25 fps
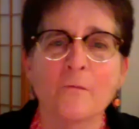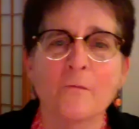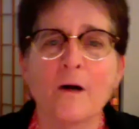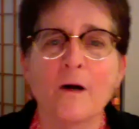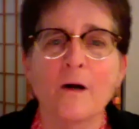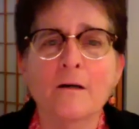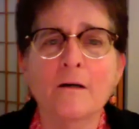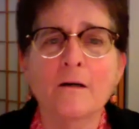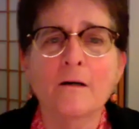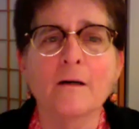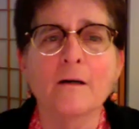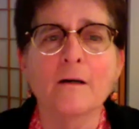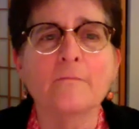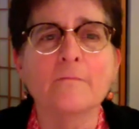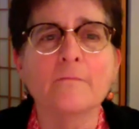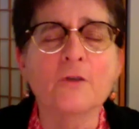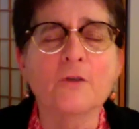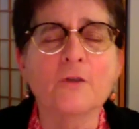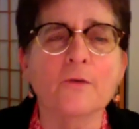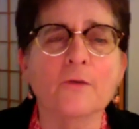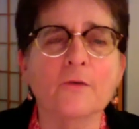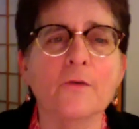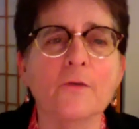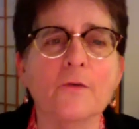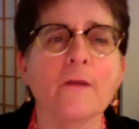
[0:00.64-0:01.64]
Welcome
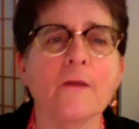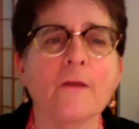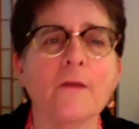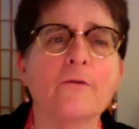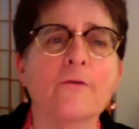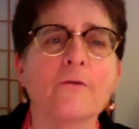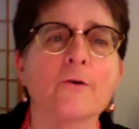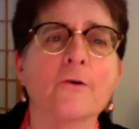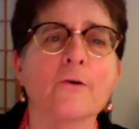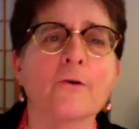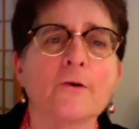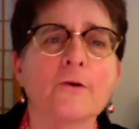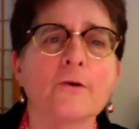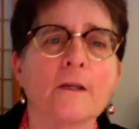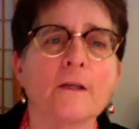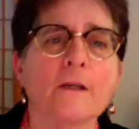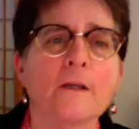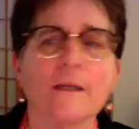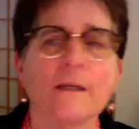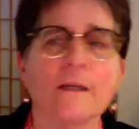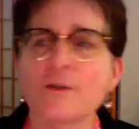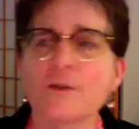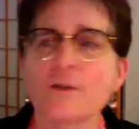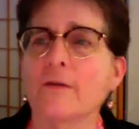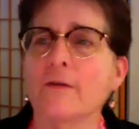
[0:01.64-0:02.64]
to the third
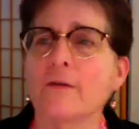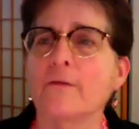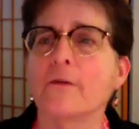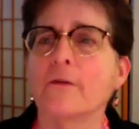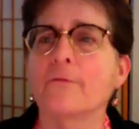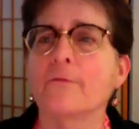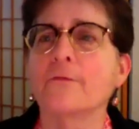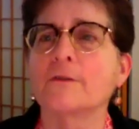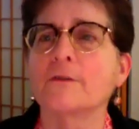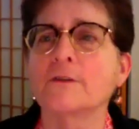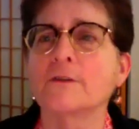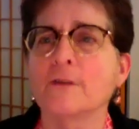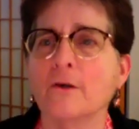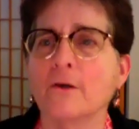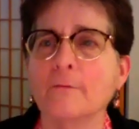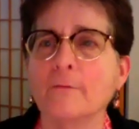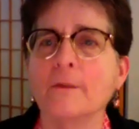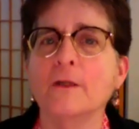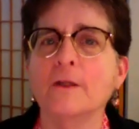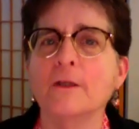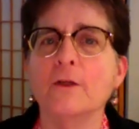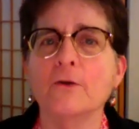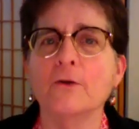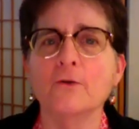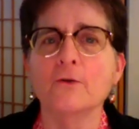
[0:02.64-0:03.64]
edition of the
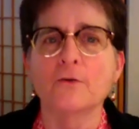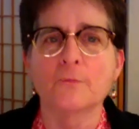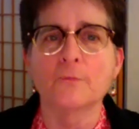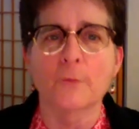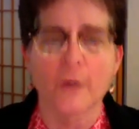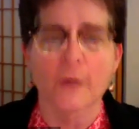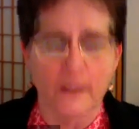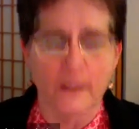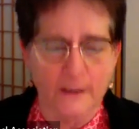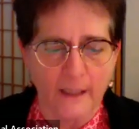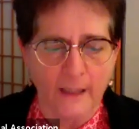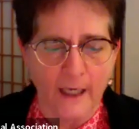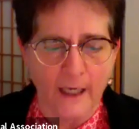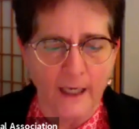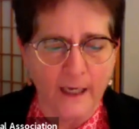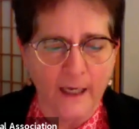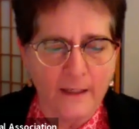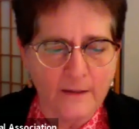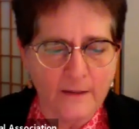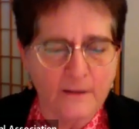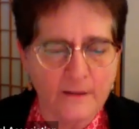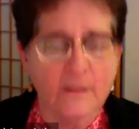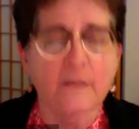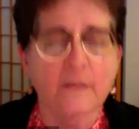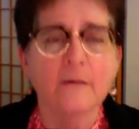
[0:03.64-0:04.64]
FSOMA News
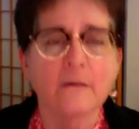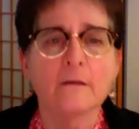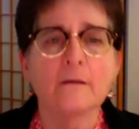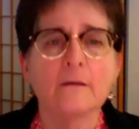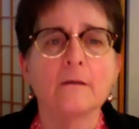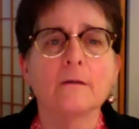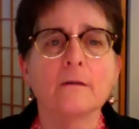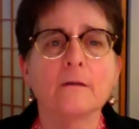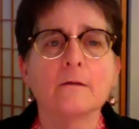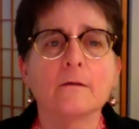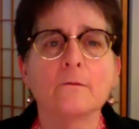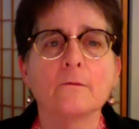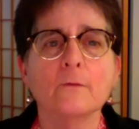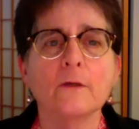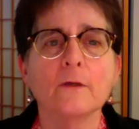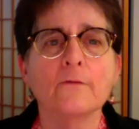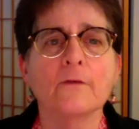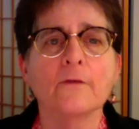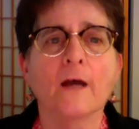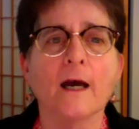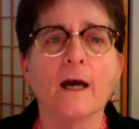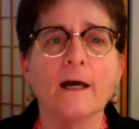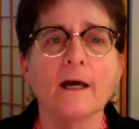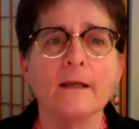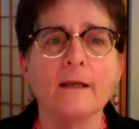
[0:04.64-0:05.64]
broadcast. We've
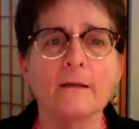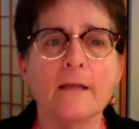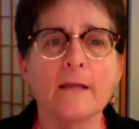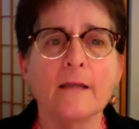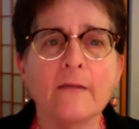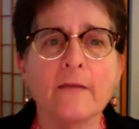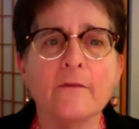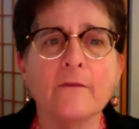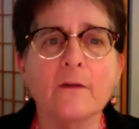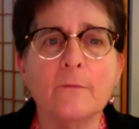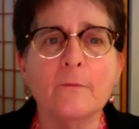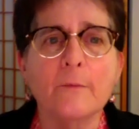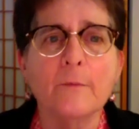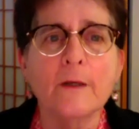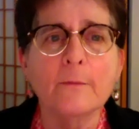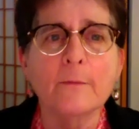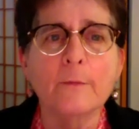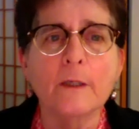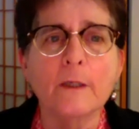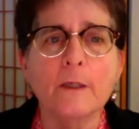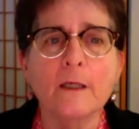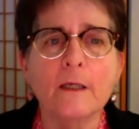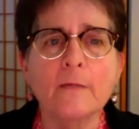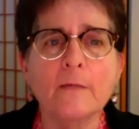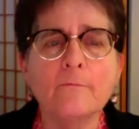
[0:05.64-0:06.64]
got David
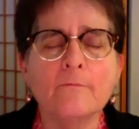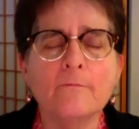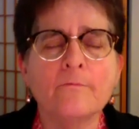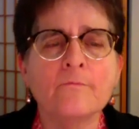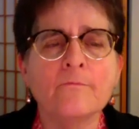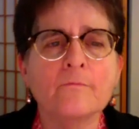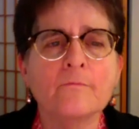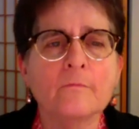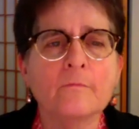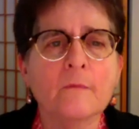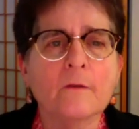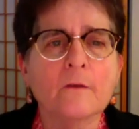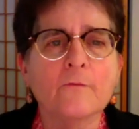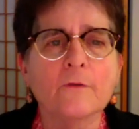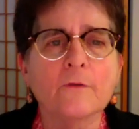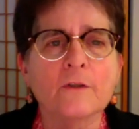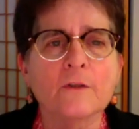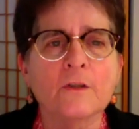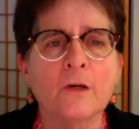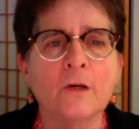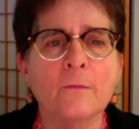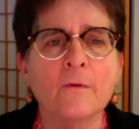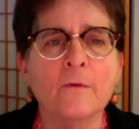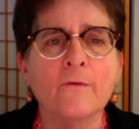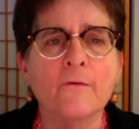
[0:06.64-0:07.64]
Bibby,
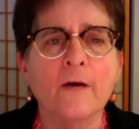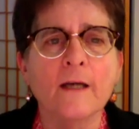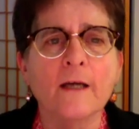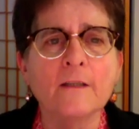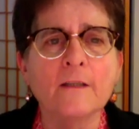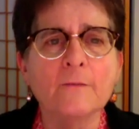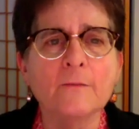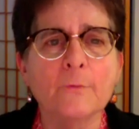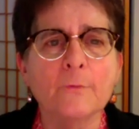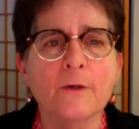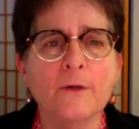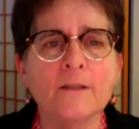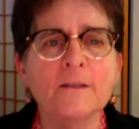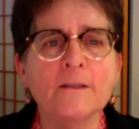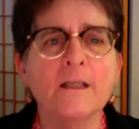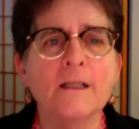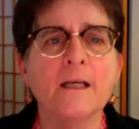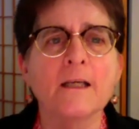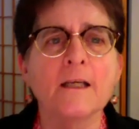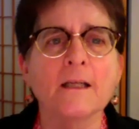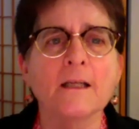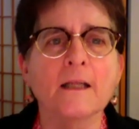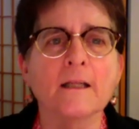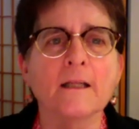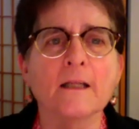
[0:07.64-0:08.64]
FSOMA Vice
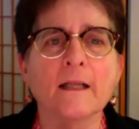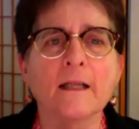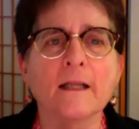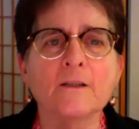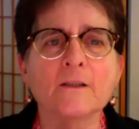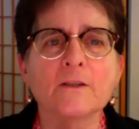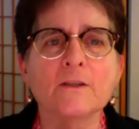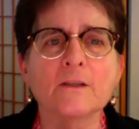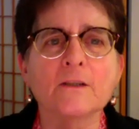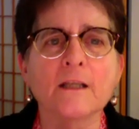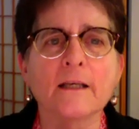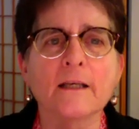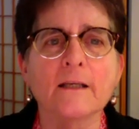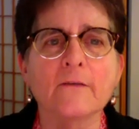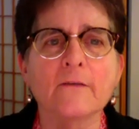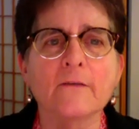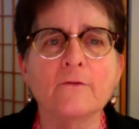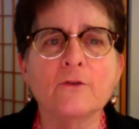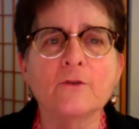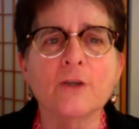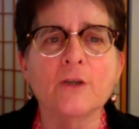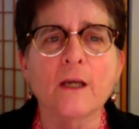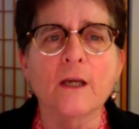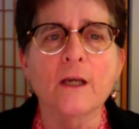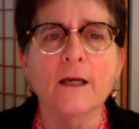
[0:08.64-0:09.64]
President and Legislative
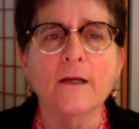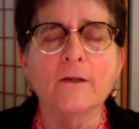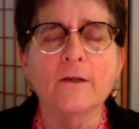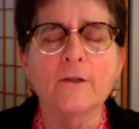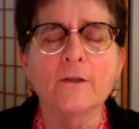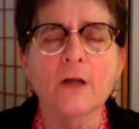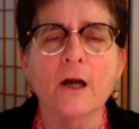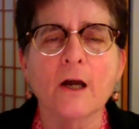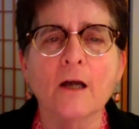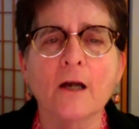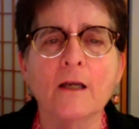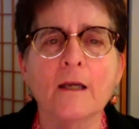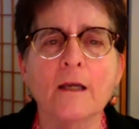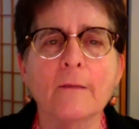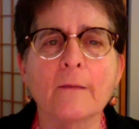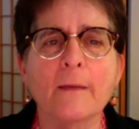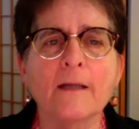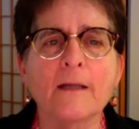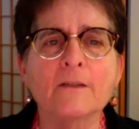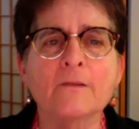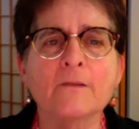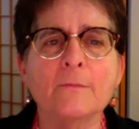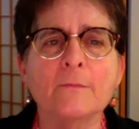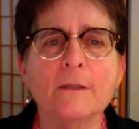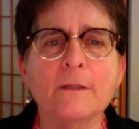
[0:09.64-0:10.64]
Chair, talking
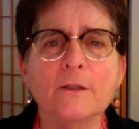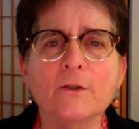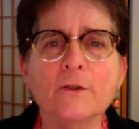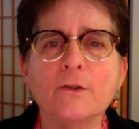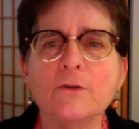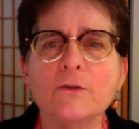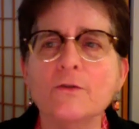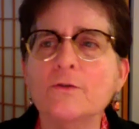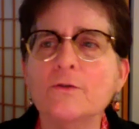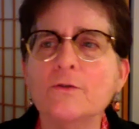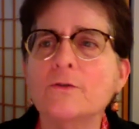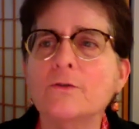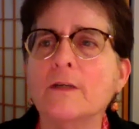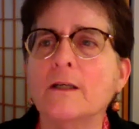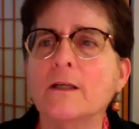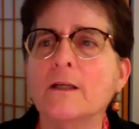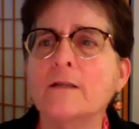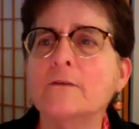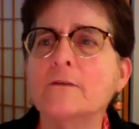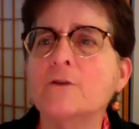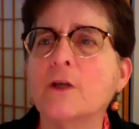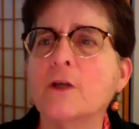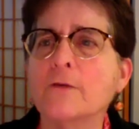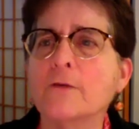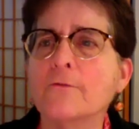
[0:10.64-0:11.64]
about some issues,
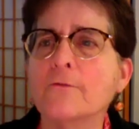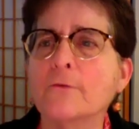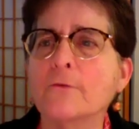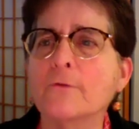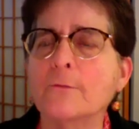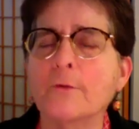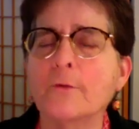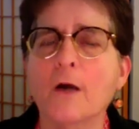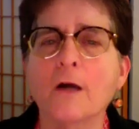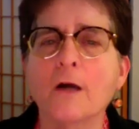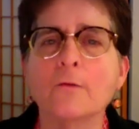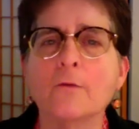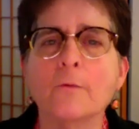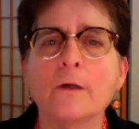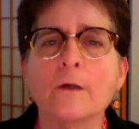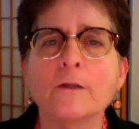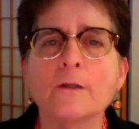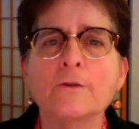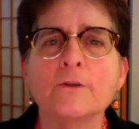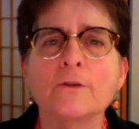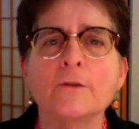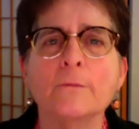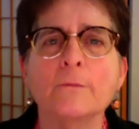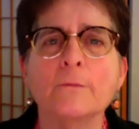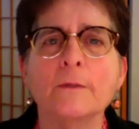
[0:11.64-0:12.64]
and Jennifer Broadwell
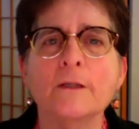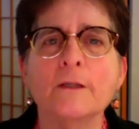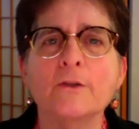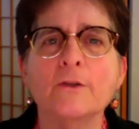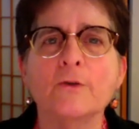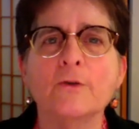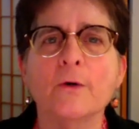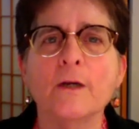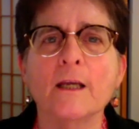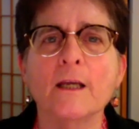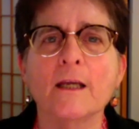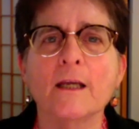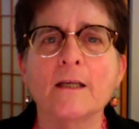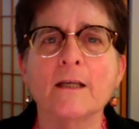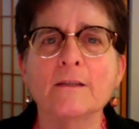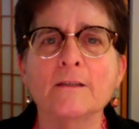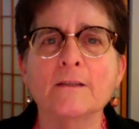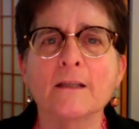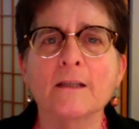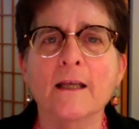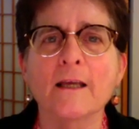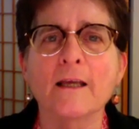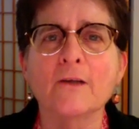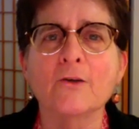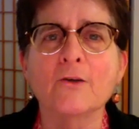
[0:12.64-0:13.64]
should be joining us
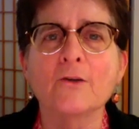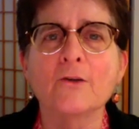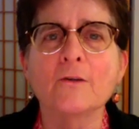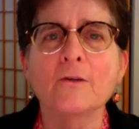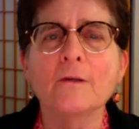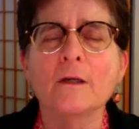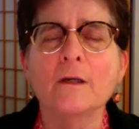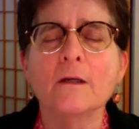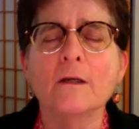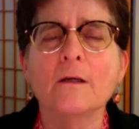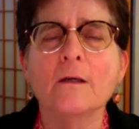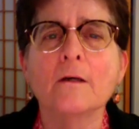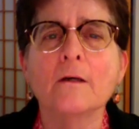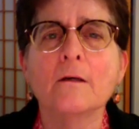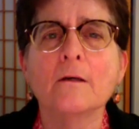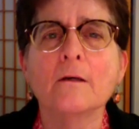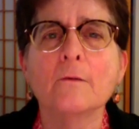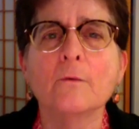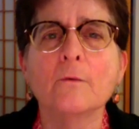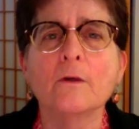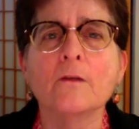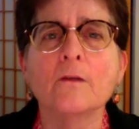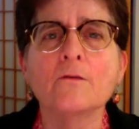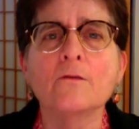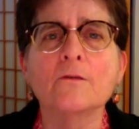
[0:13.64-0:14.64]
later
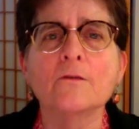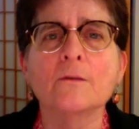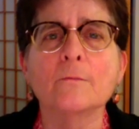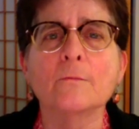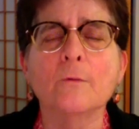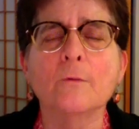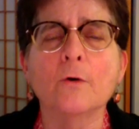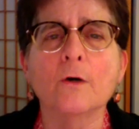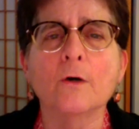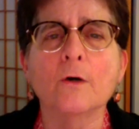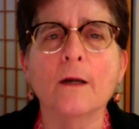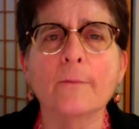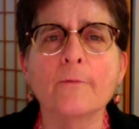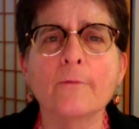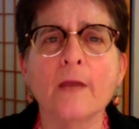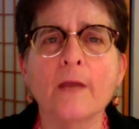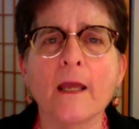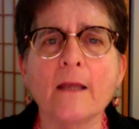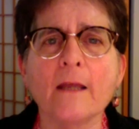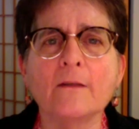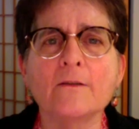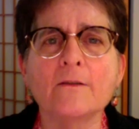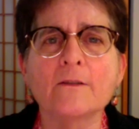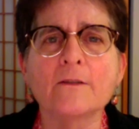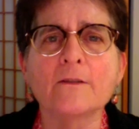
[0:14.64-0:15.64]
with some more
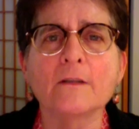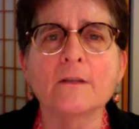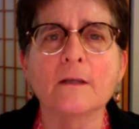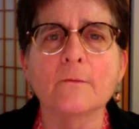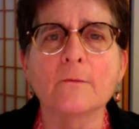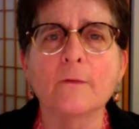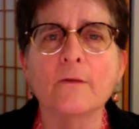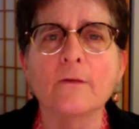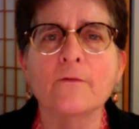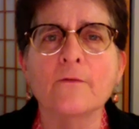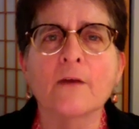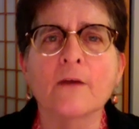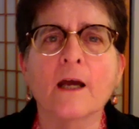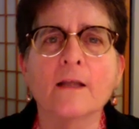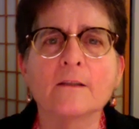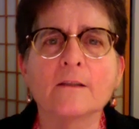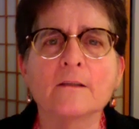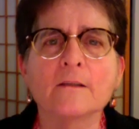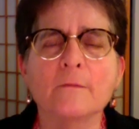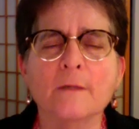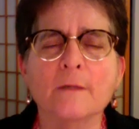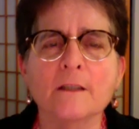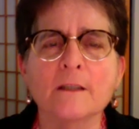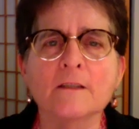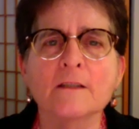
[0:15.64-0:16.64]
updates. And we've got
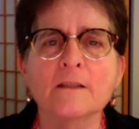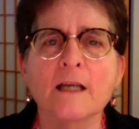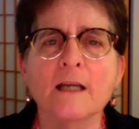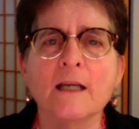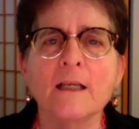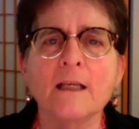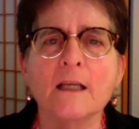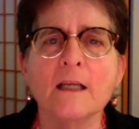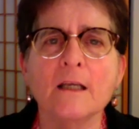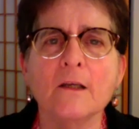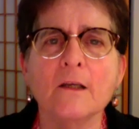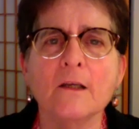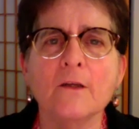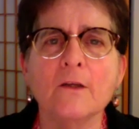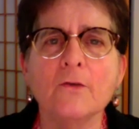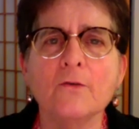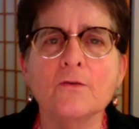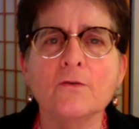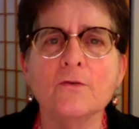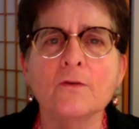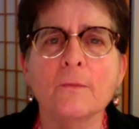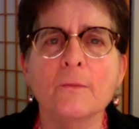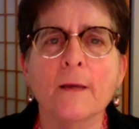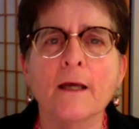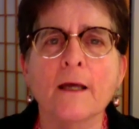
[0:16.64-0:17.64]
some exciting
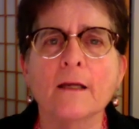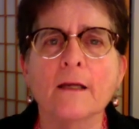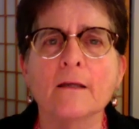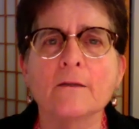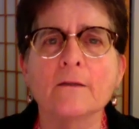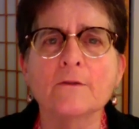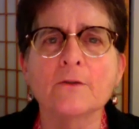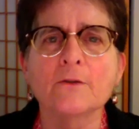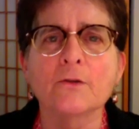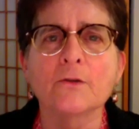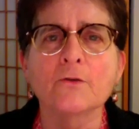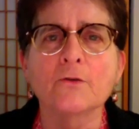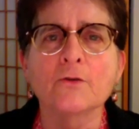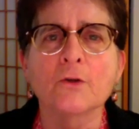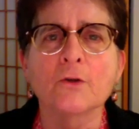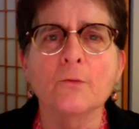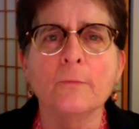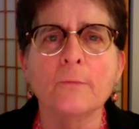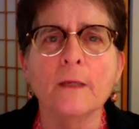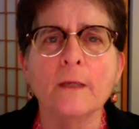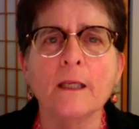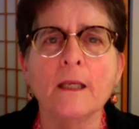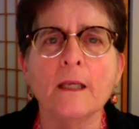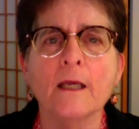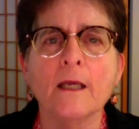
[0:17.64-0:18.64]
news about a social
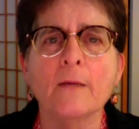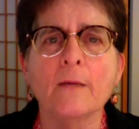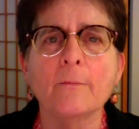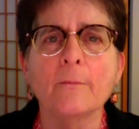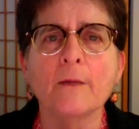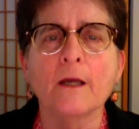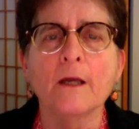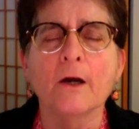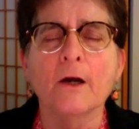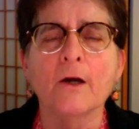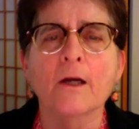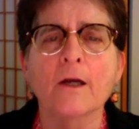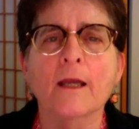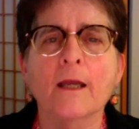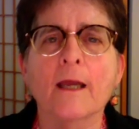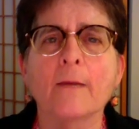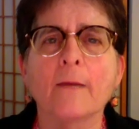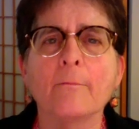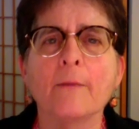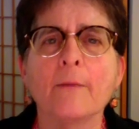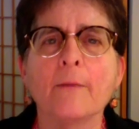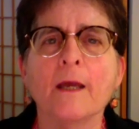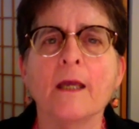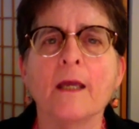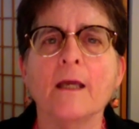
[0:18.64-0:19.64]
media PR
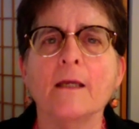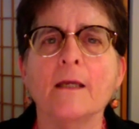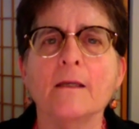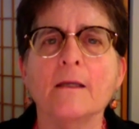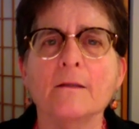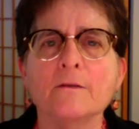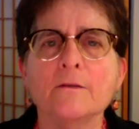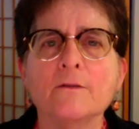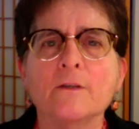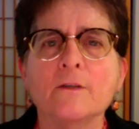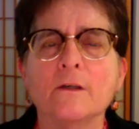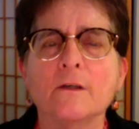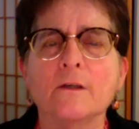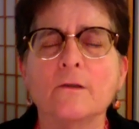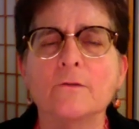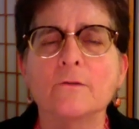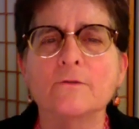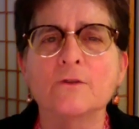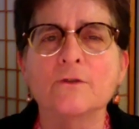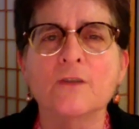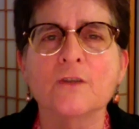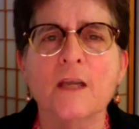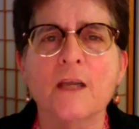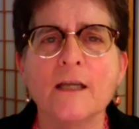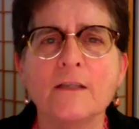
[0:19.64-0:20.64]
campaign. So
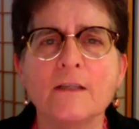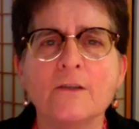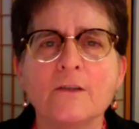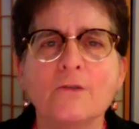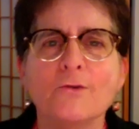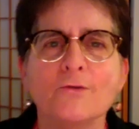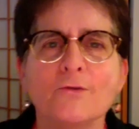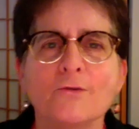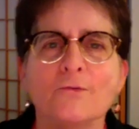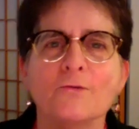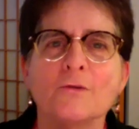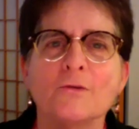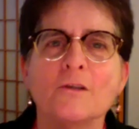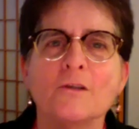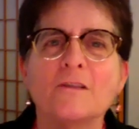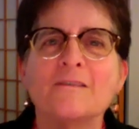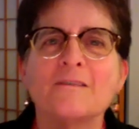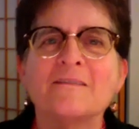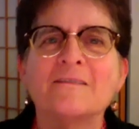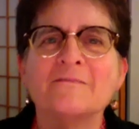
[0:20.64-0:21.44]
stay tuned.